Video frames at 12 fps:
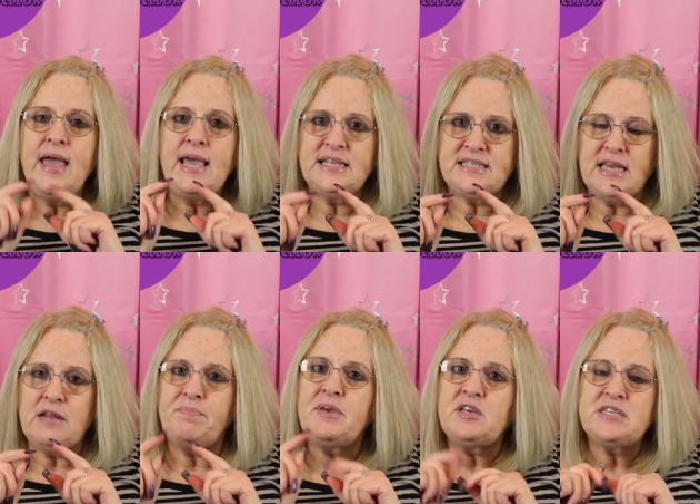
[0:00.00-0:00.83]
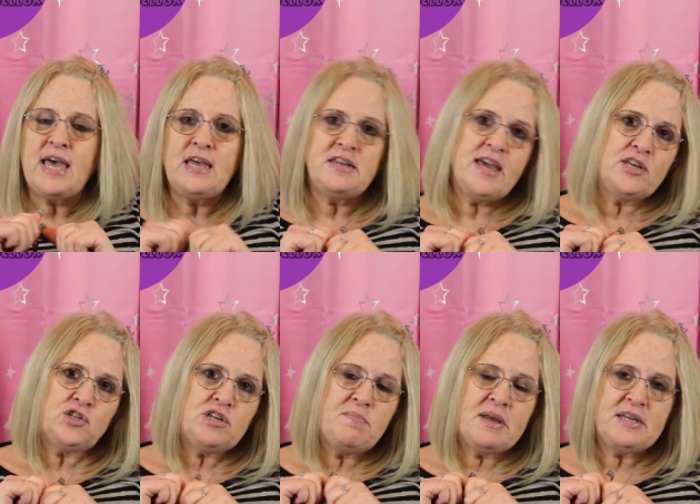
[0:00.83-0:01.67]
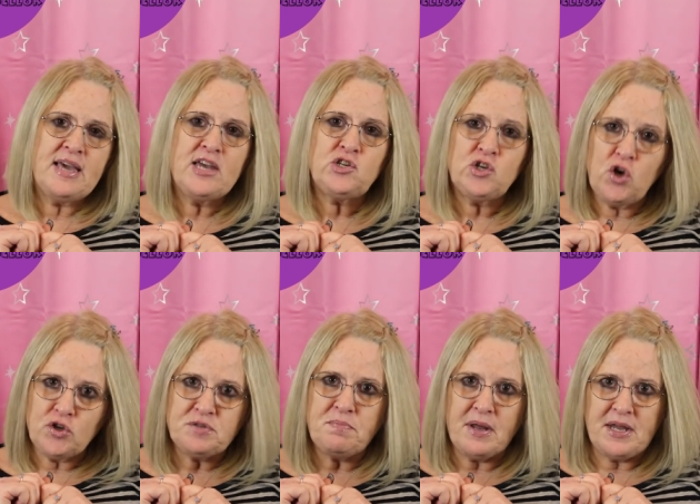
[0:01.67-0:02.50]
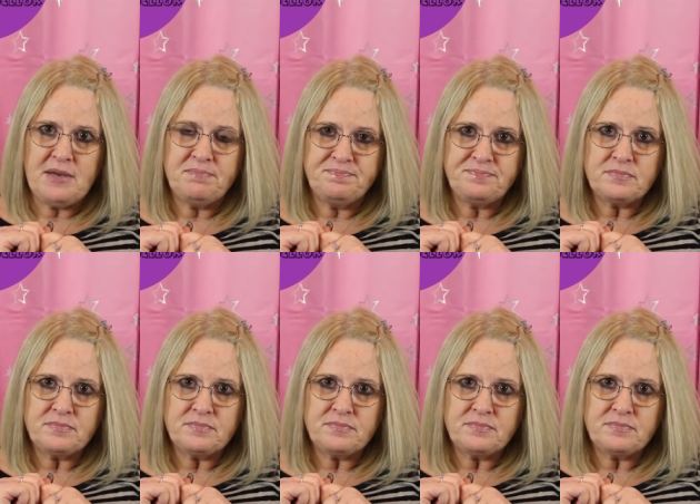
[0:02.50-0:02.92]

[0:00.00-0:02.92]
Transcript: is it because ADHD medication costs money?